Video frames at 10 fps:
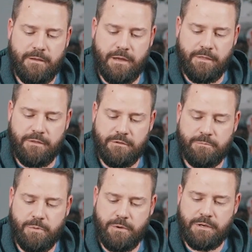at this
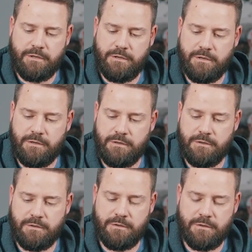point,
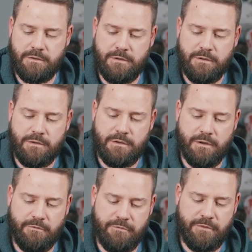
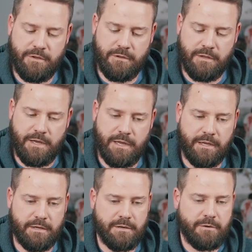I feel
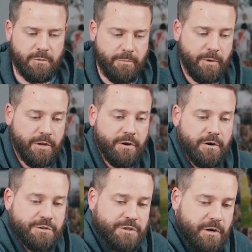like we're pretty
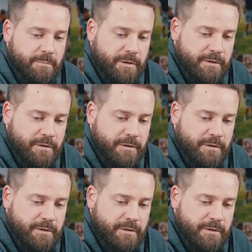darn sharp.